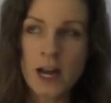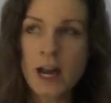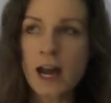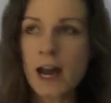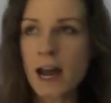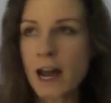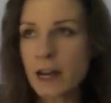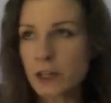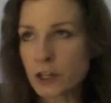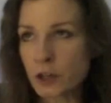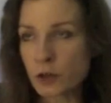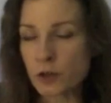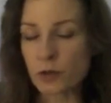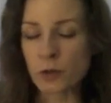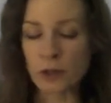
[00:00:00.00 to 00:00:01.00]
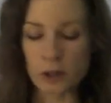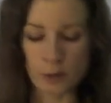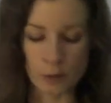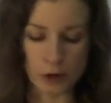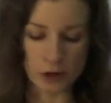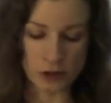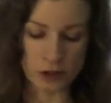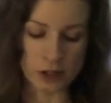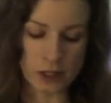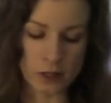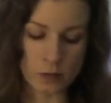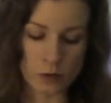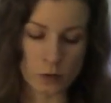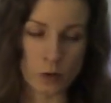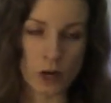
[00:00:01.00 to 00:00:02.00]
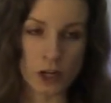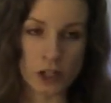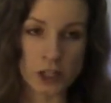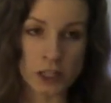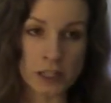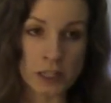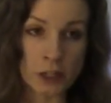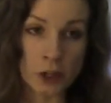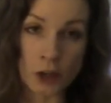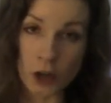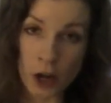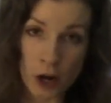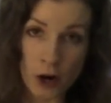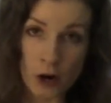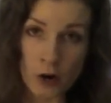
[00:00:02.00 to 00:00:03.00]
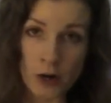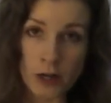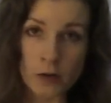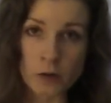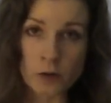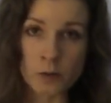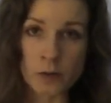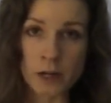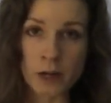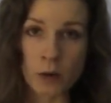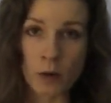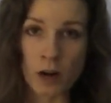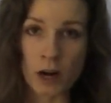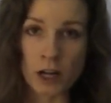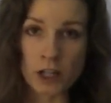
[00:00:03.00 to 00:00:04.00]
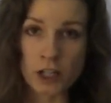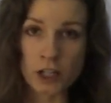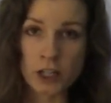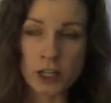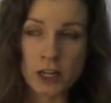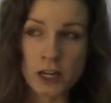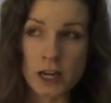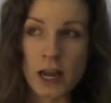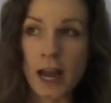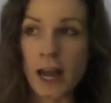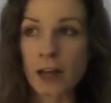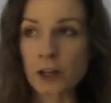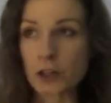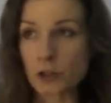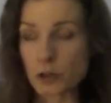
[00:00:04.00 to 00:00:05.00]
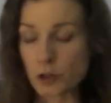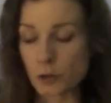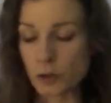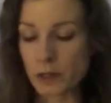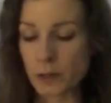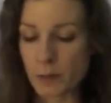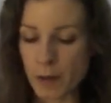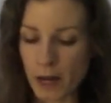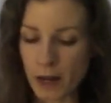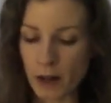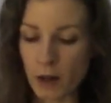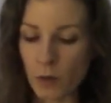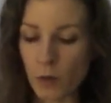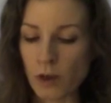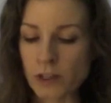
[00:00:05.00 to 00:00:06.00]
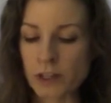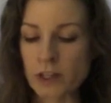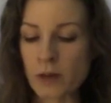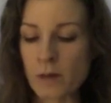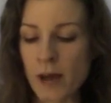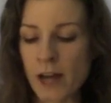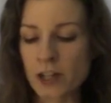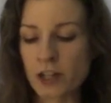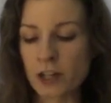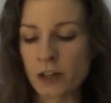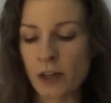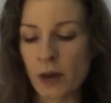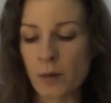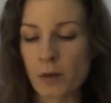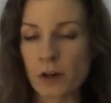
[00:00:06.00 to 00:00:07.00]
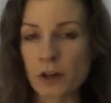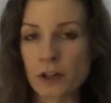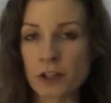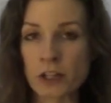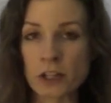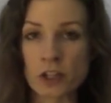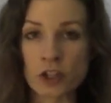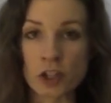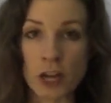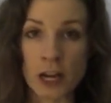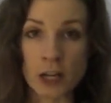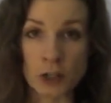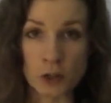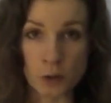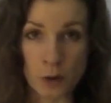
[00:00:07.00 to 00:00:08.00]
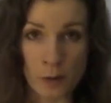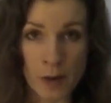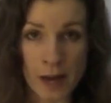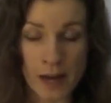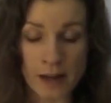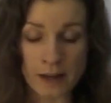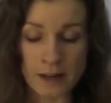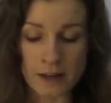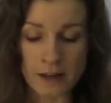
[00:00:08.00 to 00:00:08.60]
And usually the person he was watching didn't know he was being watched, and usually Bell wasn't imagining that person chained to a bed.